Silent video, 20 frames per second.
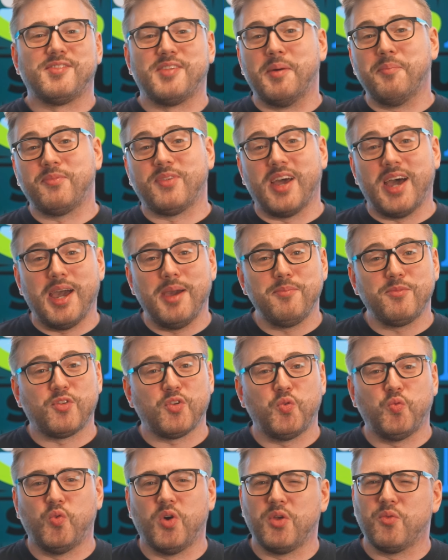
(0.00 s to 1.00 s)
Sometimes
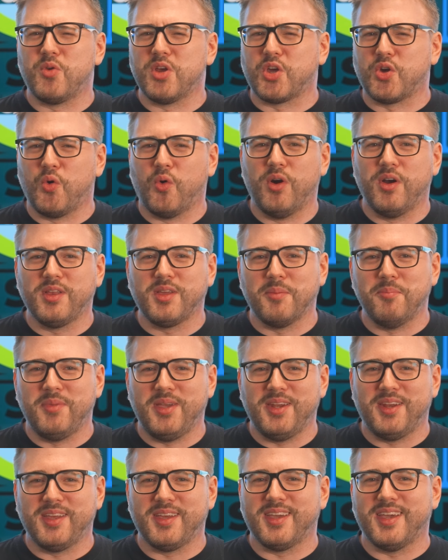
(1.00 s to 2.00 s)
when recording a
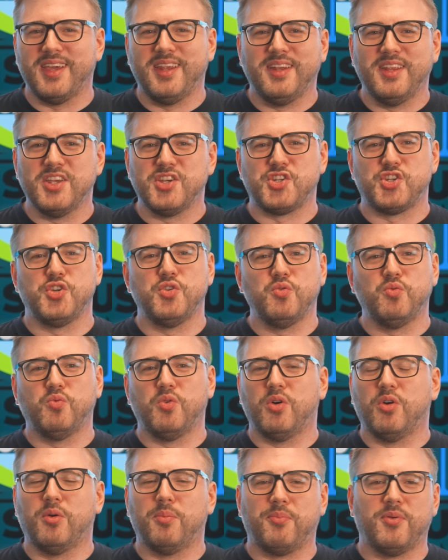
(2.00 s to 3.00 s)
meeting, an issue
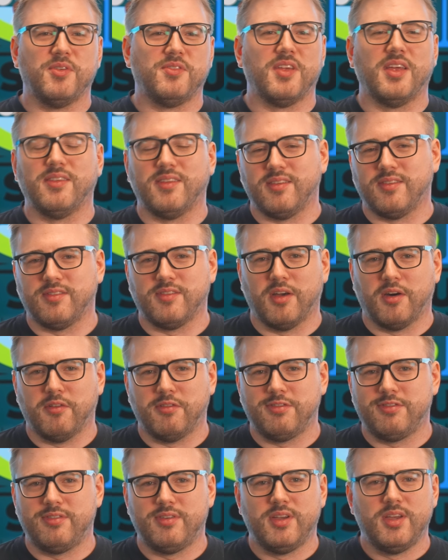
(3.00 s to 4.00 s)
will present
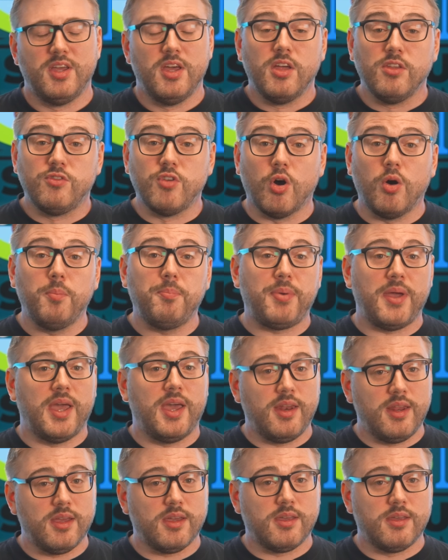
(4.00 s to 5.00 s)
itself. Don't
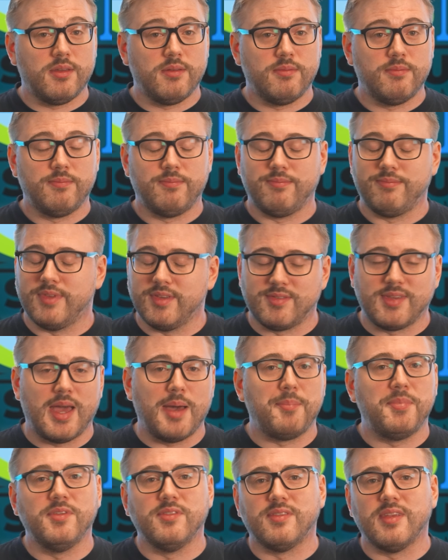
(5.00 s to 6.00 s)
panic, this
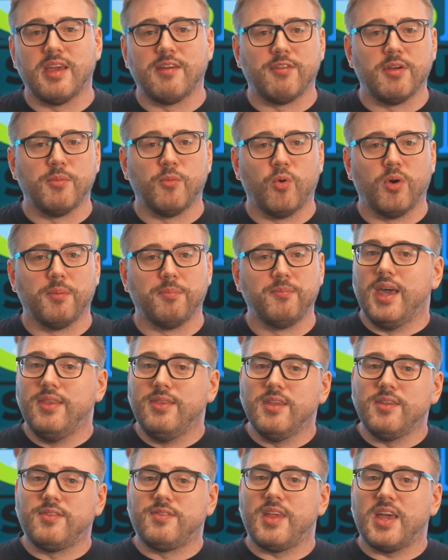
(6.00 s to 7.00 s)
happens to everyone. In
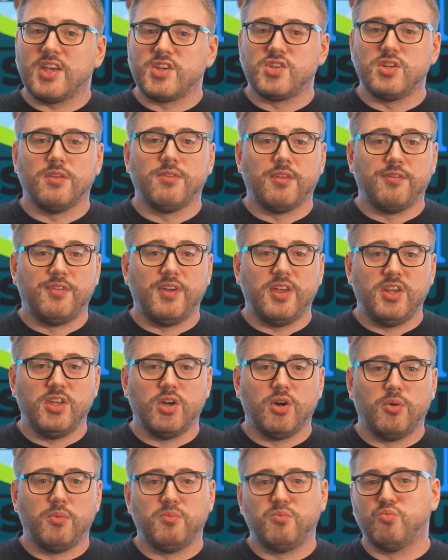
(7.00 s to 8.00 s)
this section of the
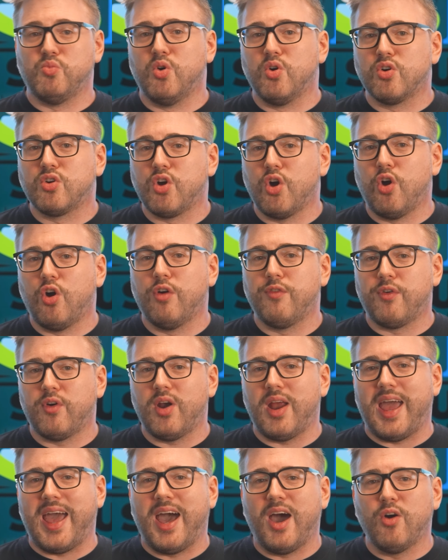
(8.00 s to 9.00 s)
video, we'll go
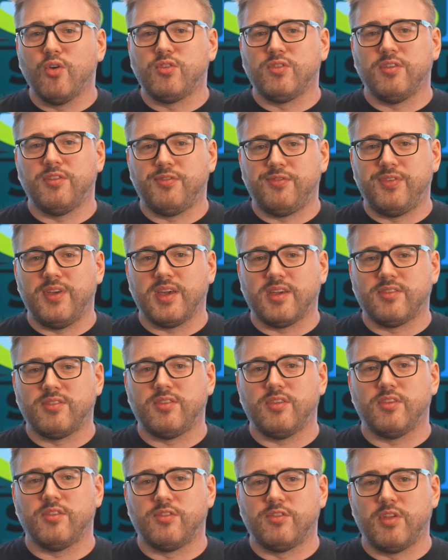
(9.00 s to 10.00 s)
over how to
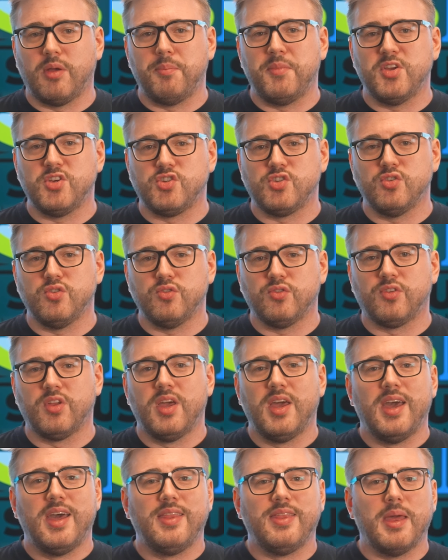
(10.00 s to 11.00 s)
fix some issues
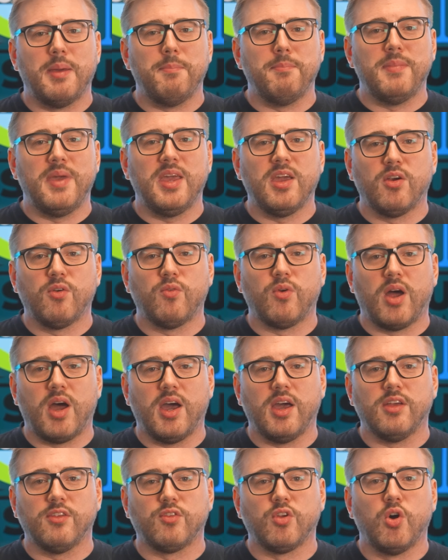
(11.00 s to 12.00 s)
that may
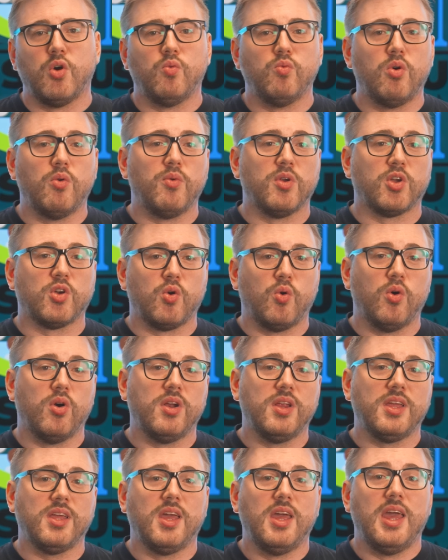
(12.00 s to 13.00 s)
arise while
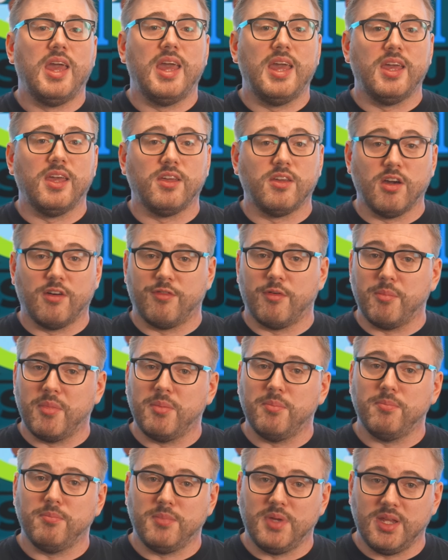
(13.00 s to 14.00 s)
recording a
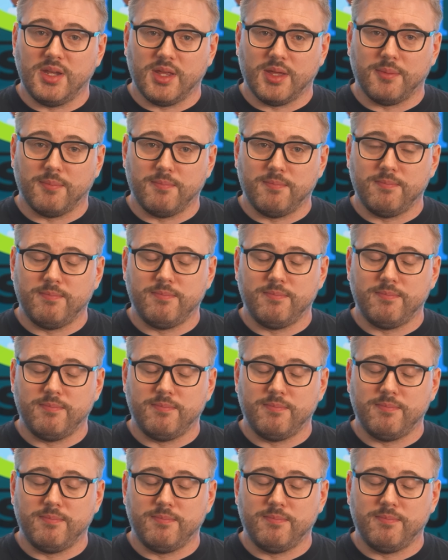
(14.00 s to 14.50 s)
government meeting.